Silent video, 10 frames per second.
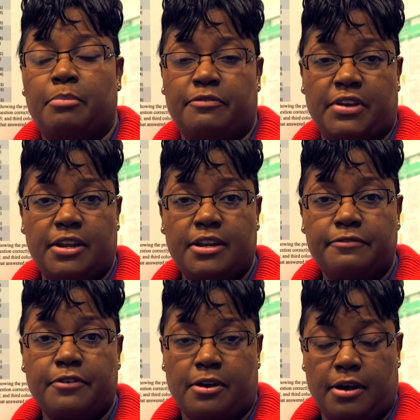
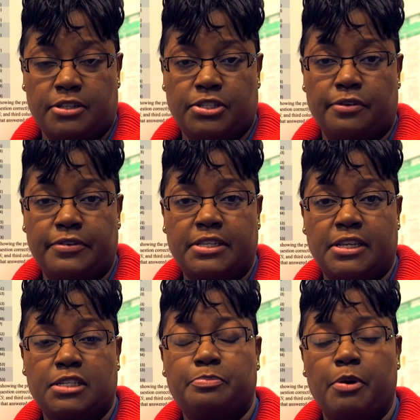Preventative
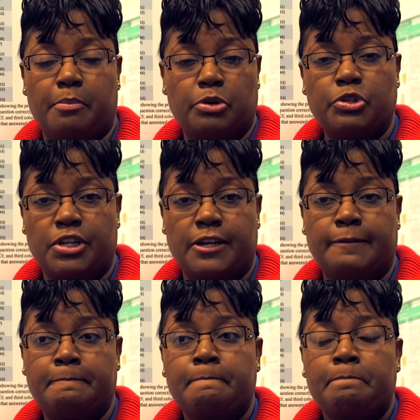services, promotion,